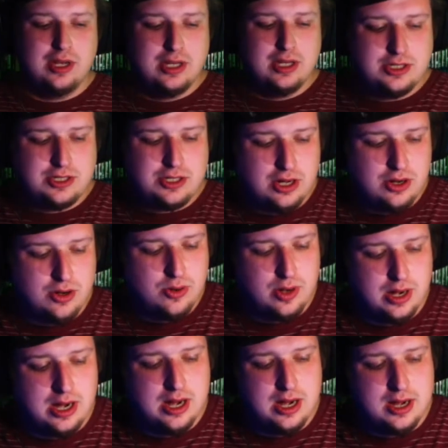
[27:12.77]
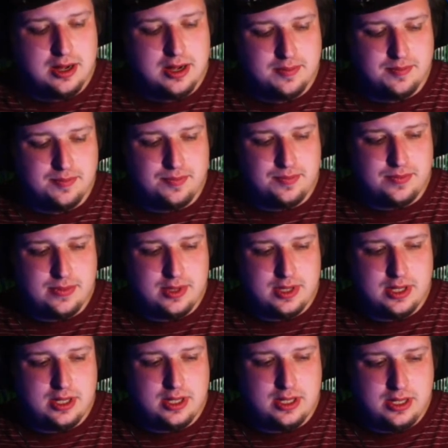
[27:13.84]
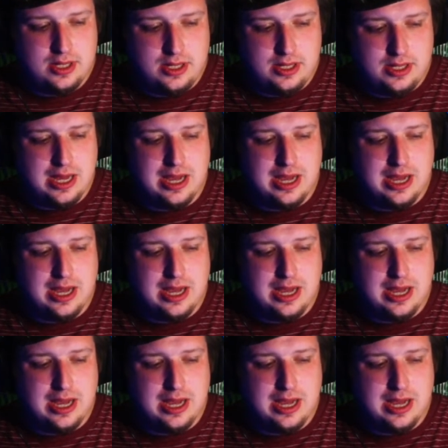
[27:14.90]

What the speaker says: So yeah,